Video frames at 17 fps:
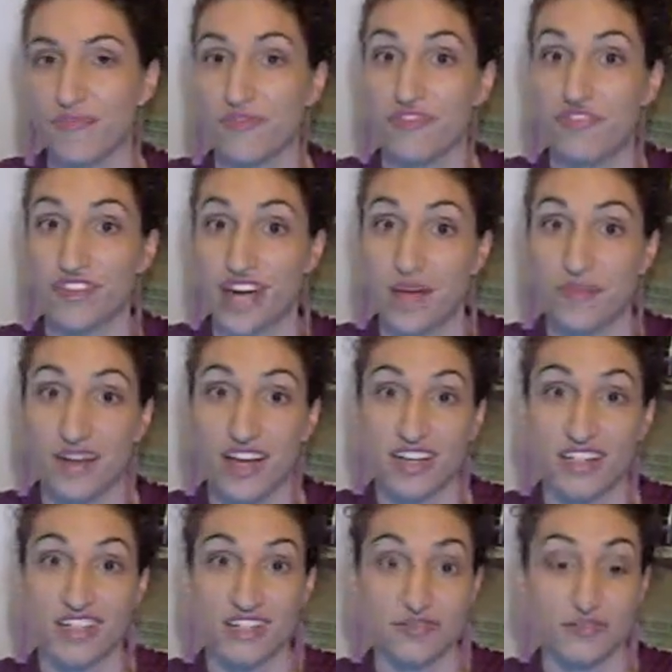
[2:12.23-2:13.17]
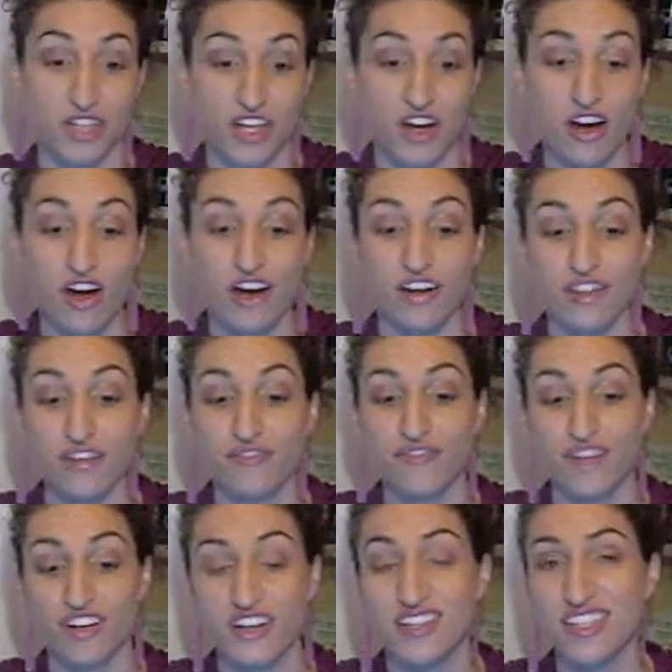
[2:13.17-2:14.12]
phenomenon to occur. The
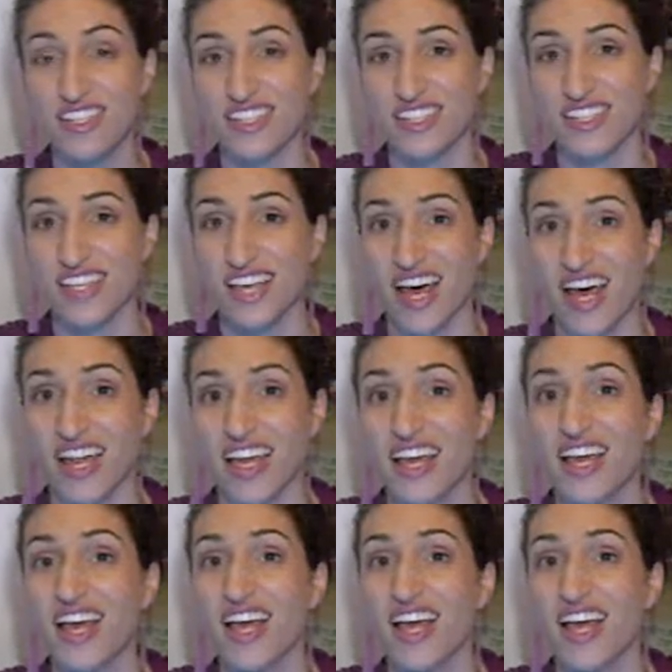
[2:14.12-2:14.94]
first is that